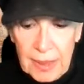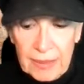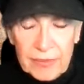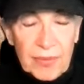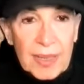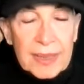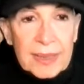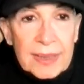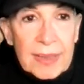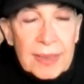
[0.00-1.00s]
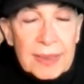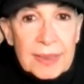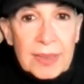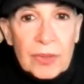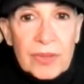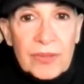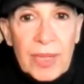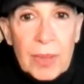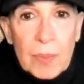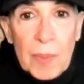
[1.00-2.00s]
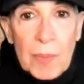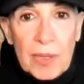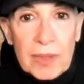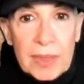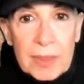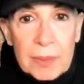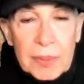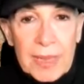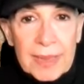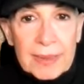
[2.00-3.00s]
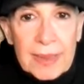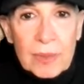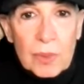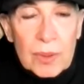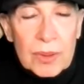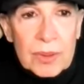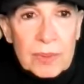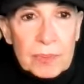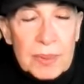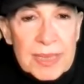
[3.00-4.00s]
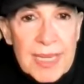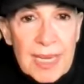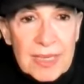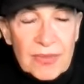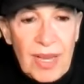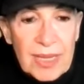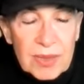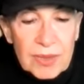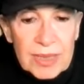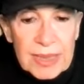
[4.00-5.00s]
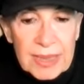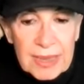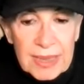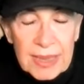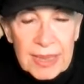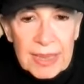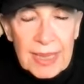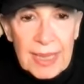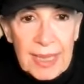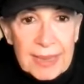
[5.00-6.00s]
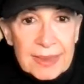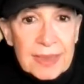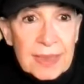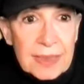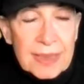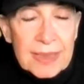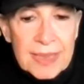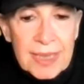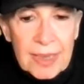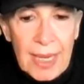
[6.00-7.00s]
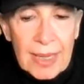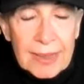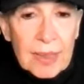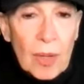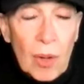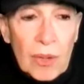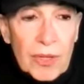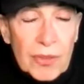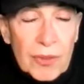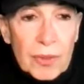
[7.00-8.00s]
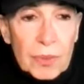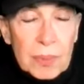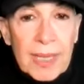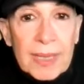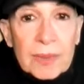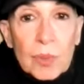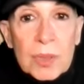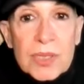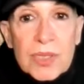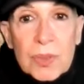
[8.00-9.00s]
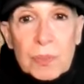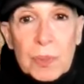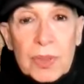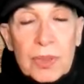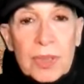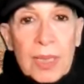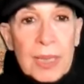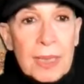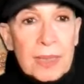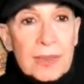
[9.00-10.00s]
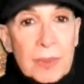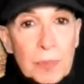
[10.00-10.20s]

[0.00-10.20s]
and find eh, you know develop a marketing plan that would be satisfactory and continue and the third plan was to put the